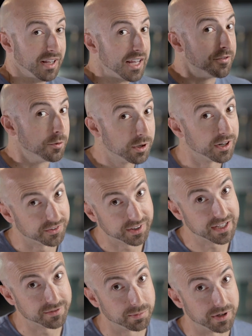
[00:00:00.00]
if you want to
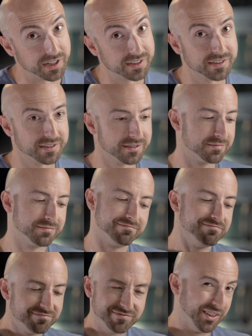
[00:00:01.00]
save a buck,
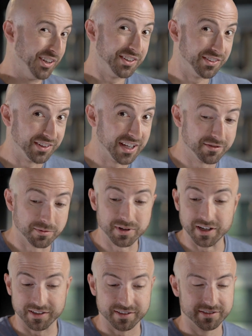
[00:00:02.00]
you can save a
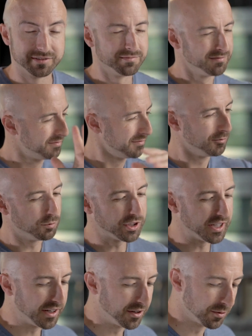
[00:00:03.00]
buck. We'll
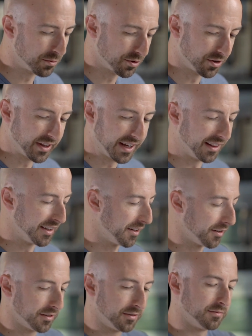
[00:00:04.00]
get into more of that
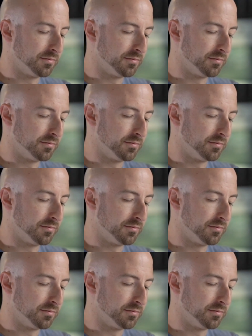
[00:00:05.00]
later.